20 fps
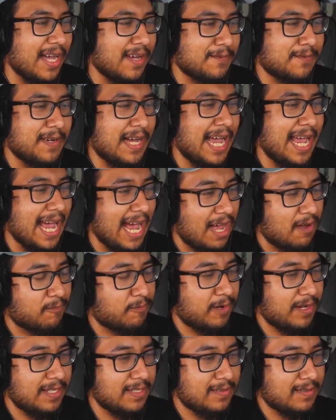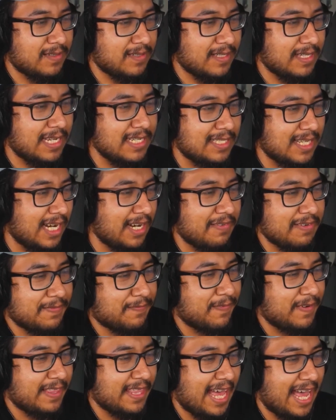I have one. It's not even
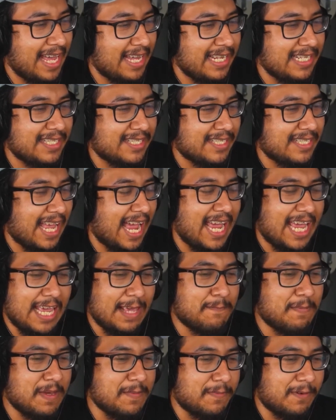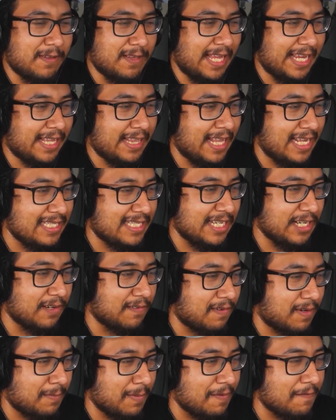for that. It's just I hate people like glancing
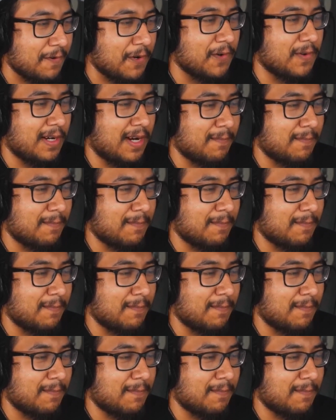over at my phone.